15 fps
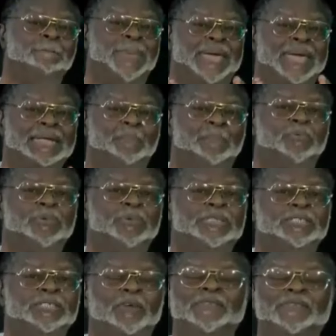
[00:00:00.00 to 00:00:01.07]
begin the
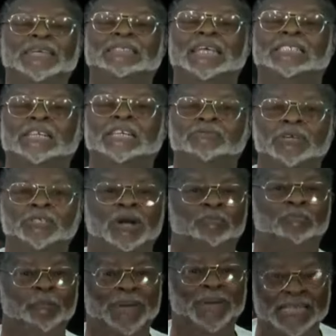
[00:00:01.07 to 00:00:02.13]
process of intergenerational
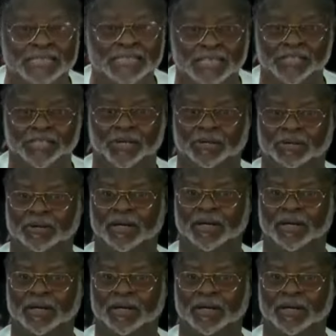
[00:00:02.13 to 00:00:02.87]
mobilization. I